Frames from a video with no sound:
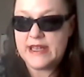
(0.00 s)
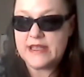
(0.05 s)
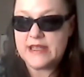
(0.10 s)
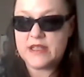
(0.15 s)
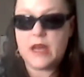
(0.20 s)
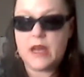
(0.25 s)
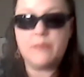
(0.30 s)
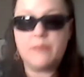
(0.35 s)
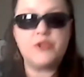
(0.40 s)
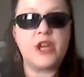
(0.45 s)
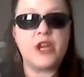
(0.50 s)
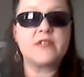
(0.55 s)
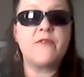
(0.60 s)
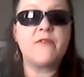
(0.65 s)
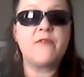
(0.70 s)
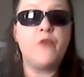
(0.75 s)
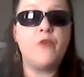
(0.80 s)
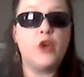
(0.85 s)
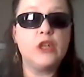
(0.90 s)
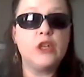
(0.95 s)
in subjects.
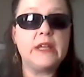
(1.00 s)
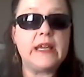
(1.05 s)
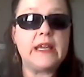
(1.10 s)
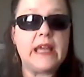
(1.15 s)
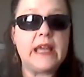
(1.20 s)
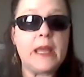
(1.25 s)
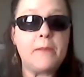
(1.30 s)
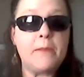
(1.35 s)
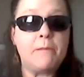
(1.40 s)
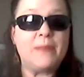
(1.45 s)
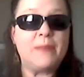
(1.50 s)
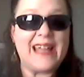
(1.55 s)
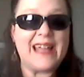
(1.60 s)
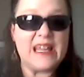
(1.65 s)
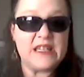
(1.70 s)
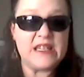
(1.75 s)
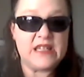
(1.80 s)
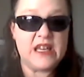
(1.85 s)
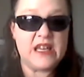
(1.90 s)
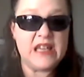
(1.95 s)
Fully
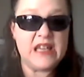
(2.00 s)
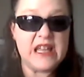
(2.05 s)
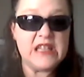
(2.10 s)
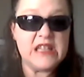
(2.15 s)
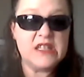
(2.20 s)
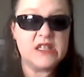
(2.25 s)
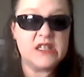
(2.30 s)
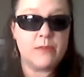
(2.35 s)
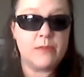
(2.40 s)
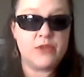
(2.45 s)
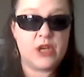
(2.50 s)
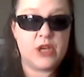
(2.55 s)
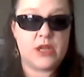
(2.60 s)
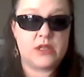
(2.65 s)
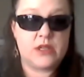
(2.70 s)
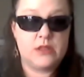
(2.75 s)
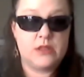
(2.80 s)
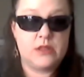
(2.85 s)
implanted in subjects.